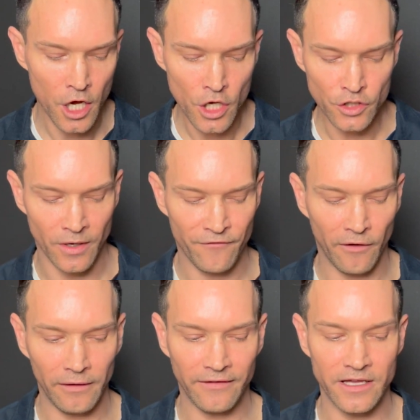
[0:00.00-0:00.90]
So I felt
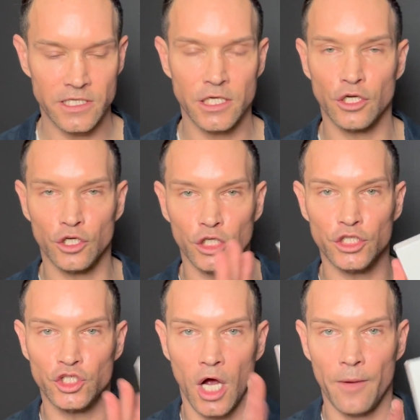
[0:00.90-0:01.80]
like they did a good
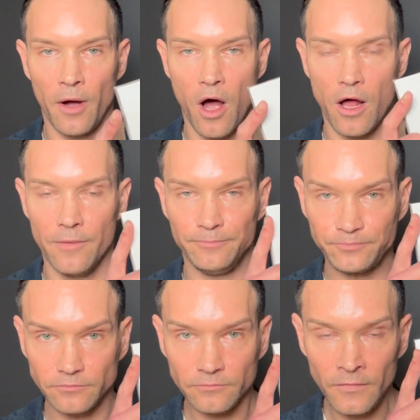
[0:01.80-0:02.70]
job on
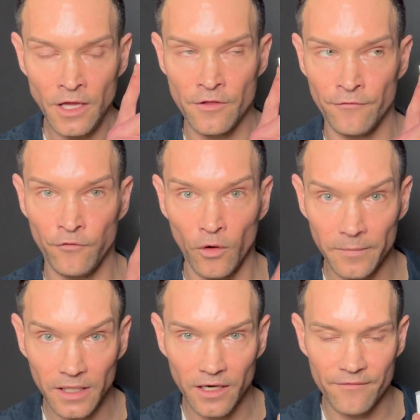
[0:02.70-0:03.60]
the
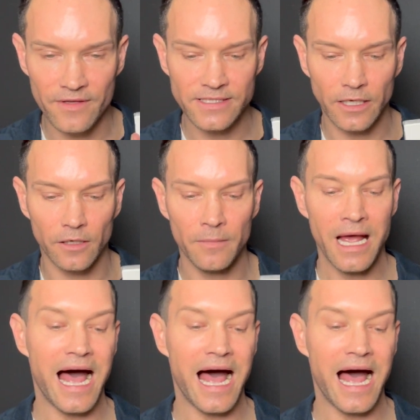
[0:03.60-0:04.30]
formula of the serum.